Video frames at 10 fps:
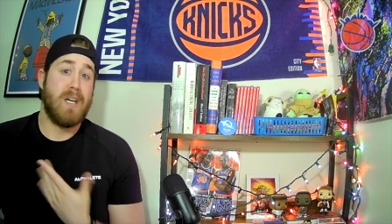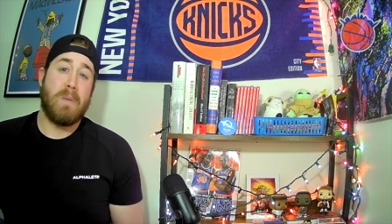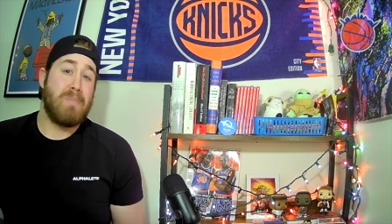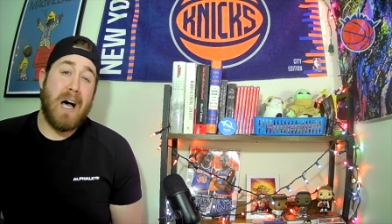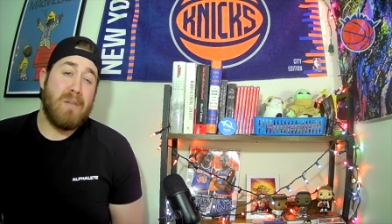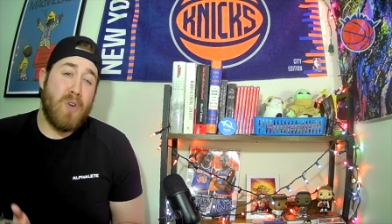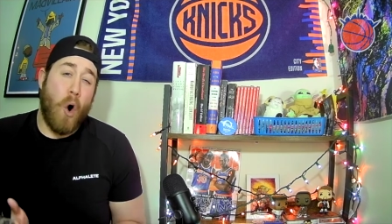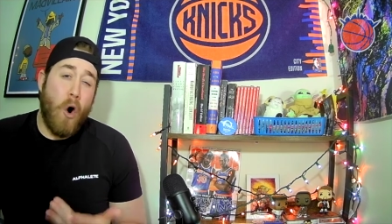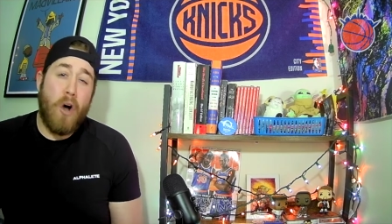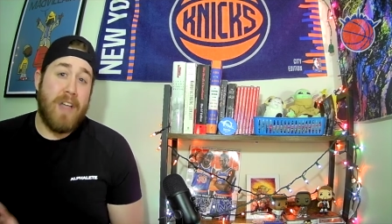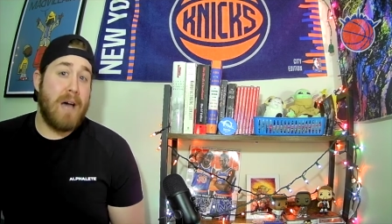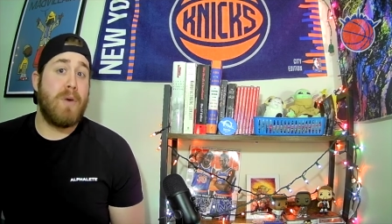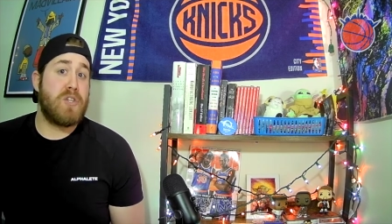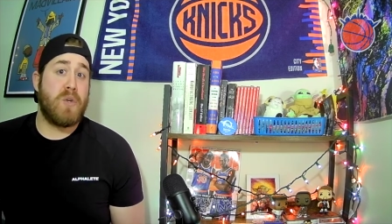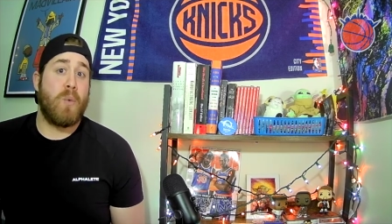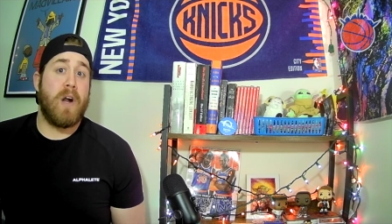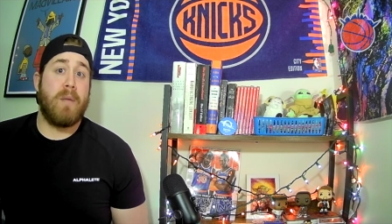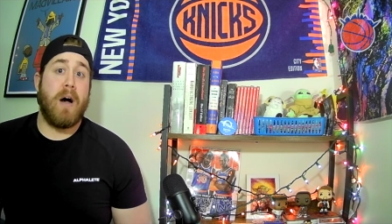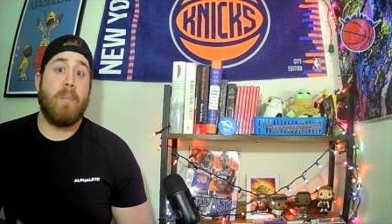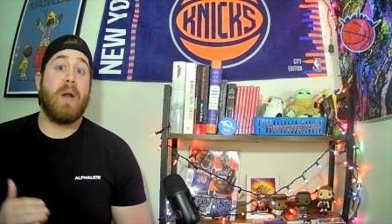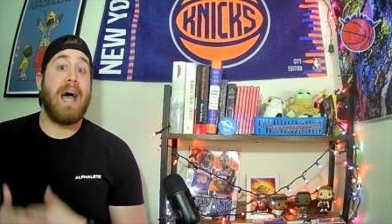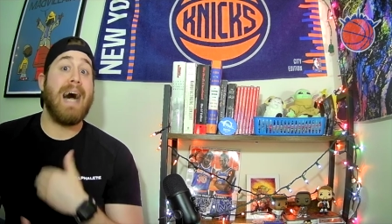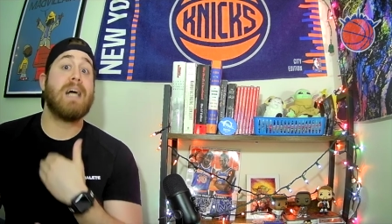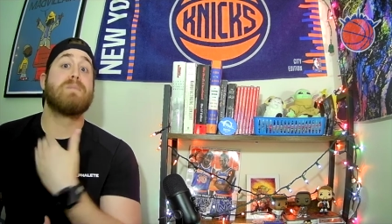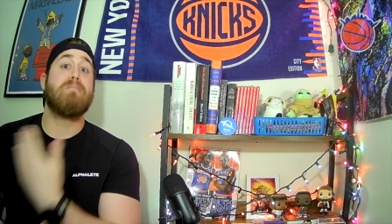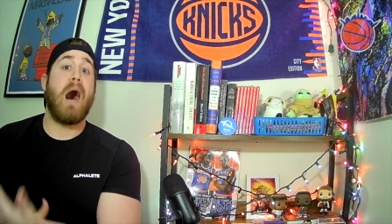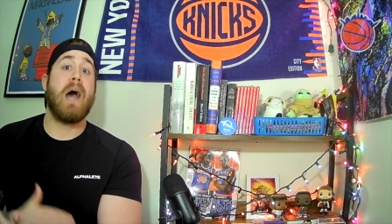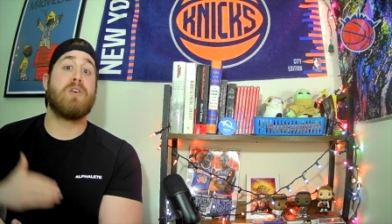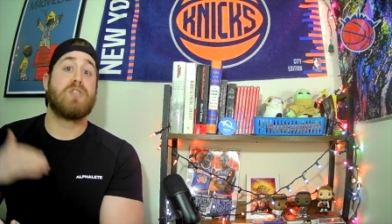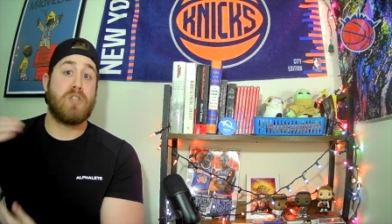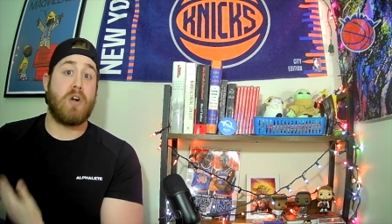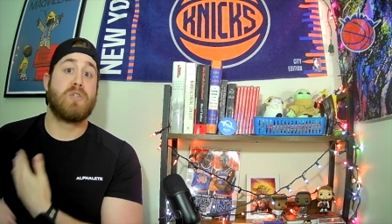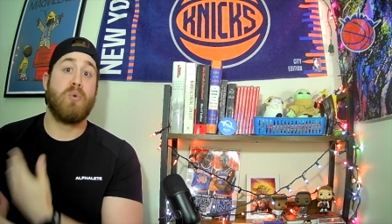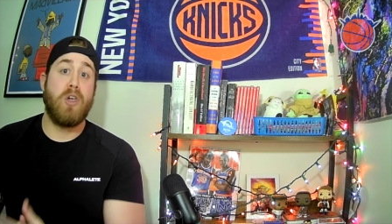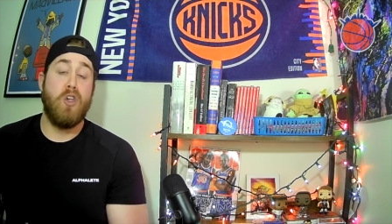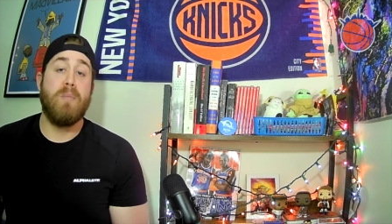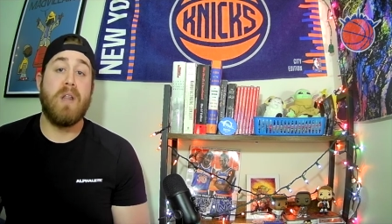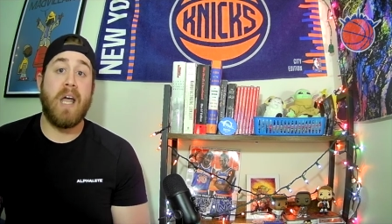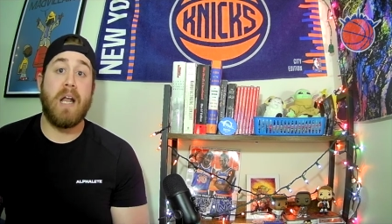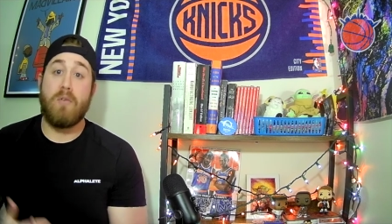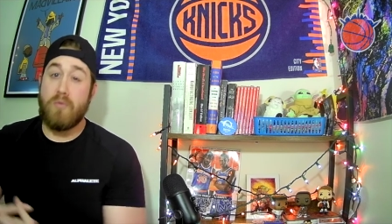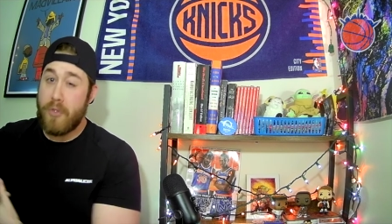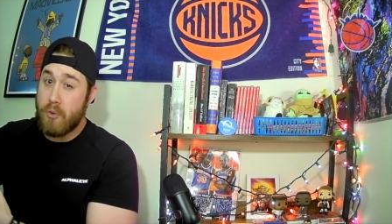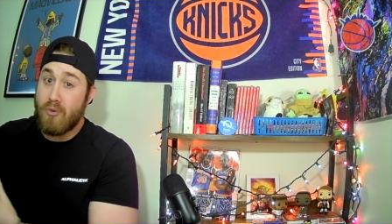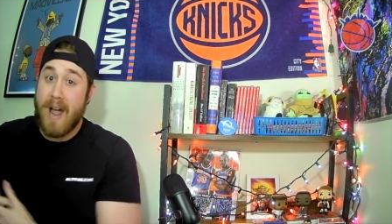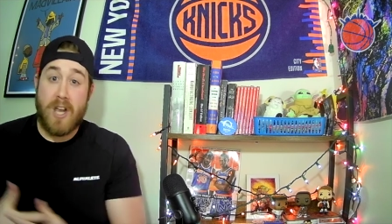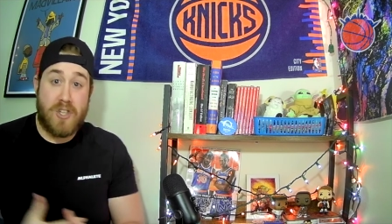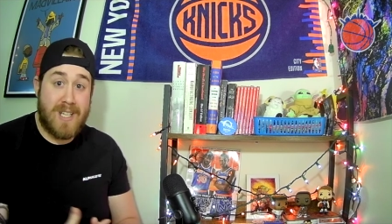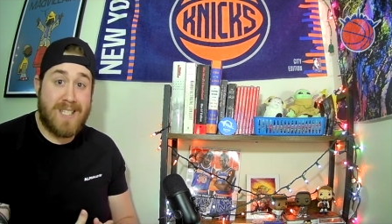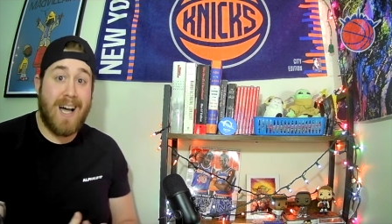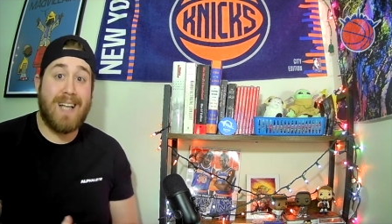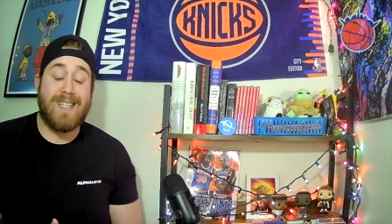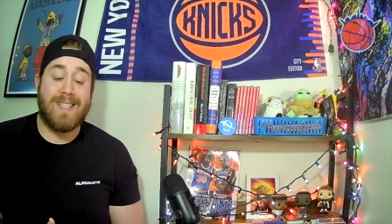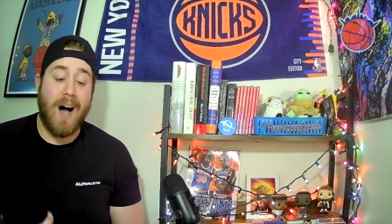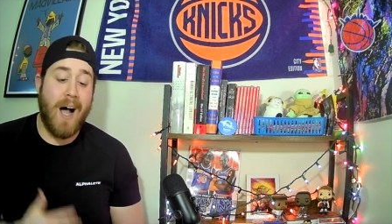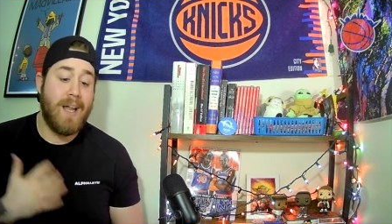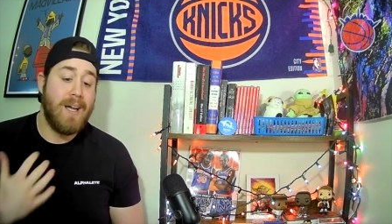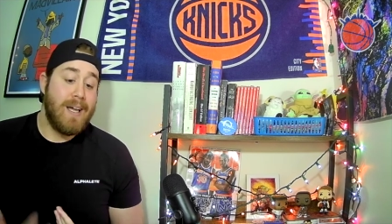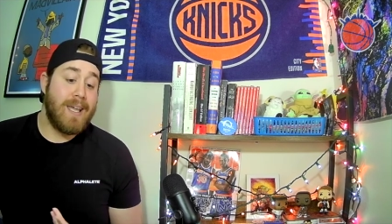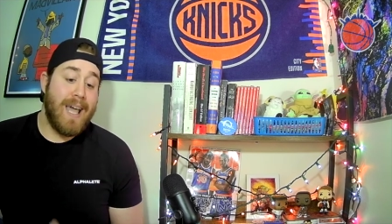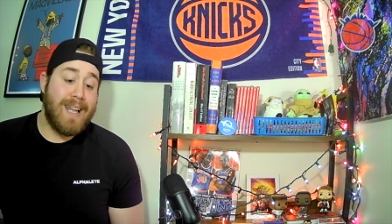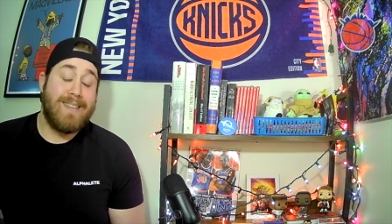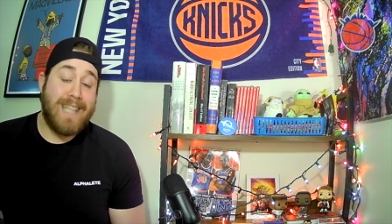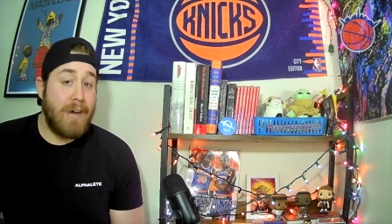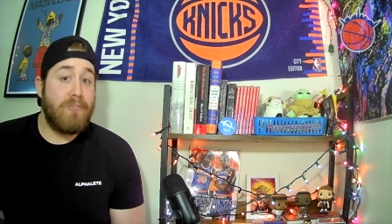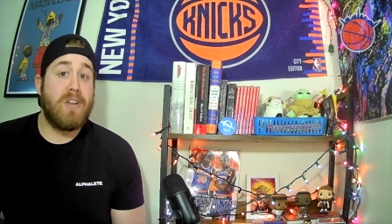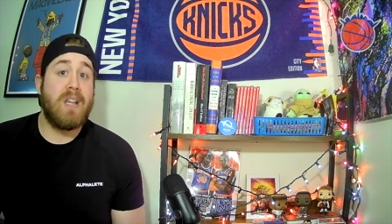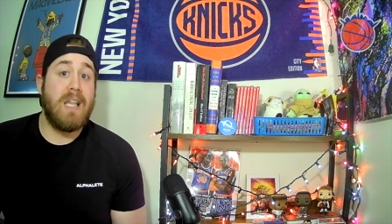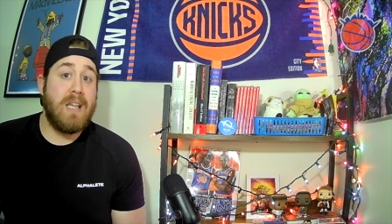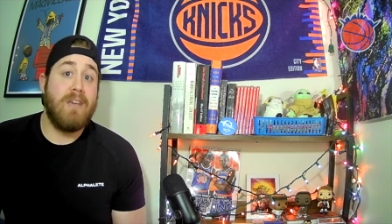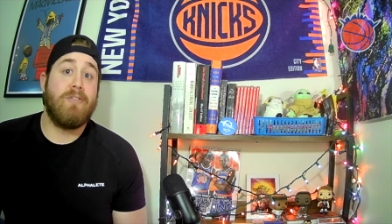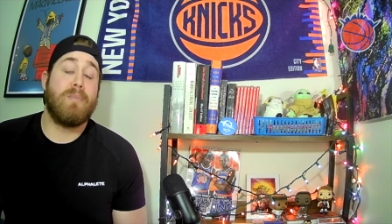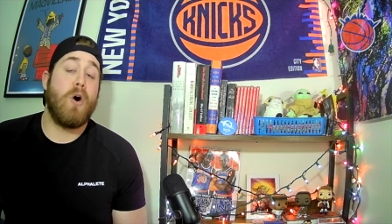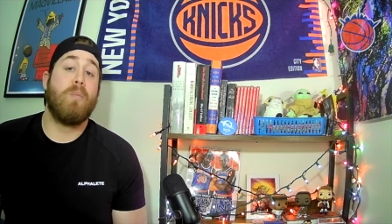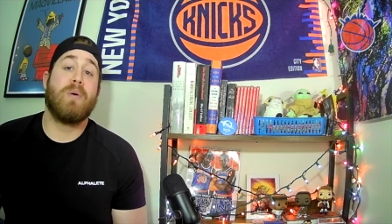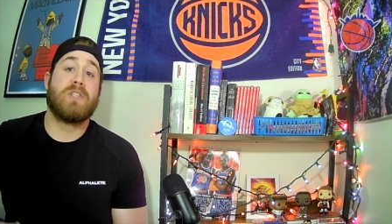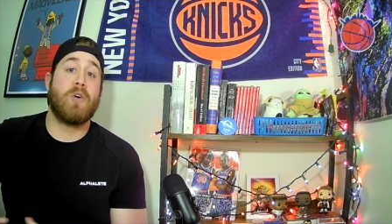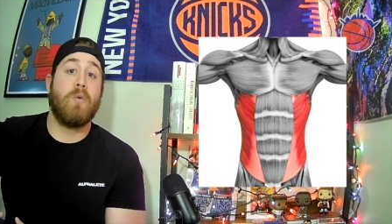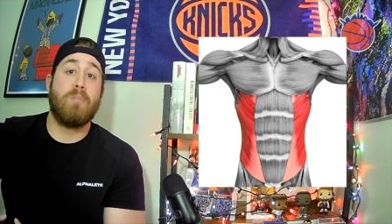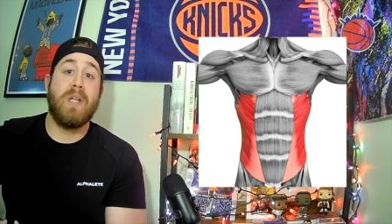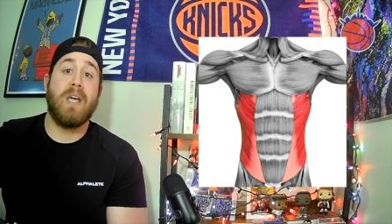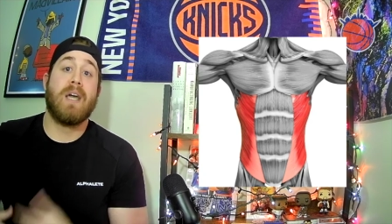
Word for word: Not all that much to worry about, but as miles start to accumulate thrashing side to side can definitely leave him open to oblique